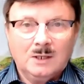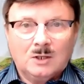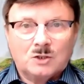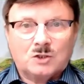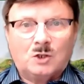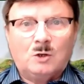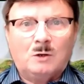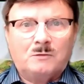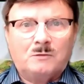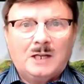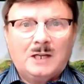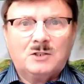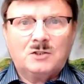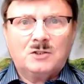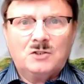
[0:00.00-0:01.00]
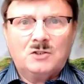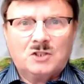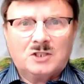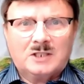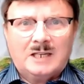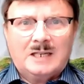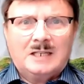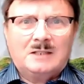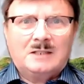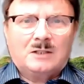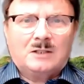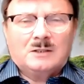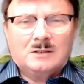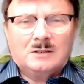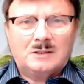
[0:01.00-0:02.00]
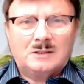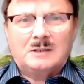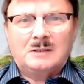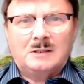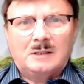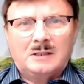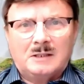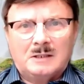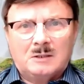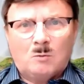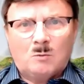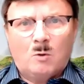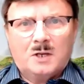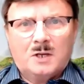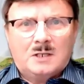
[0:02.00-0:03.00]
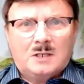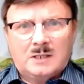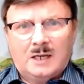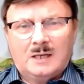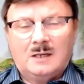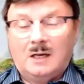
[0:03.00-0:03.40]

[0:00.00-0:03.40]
So if that doesn't sting the walking dead,